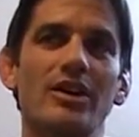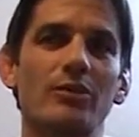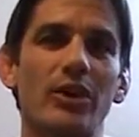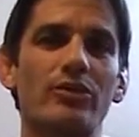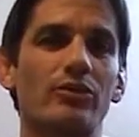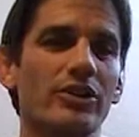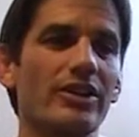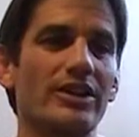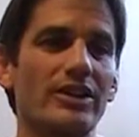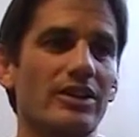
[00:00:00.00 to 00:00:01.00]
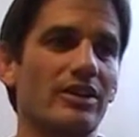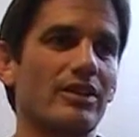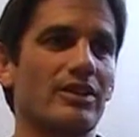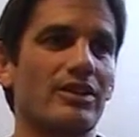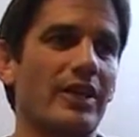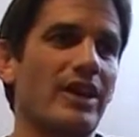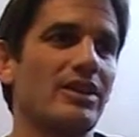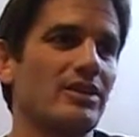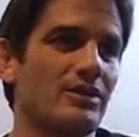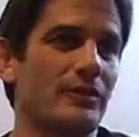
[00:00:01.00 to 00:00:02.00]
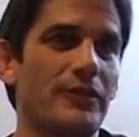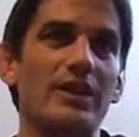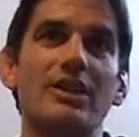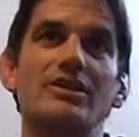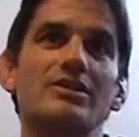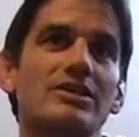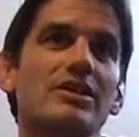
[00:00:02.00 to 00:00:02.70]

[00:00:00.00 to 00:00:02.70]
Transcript: But really, FILA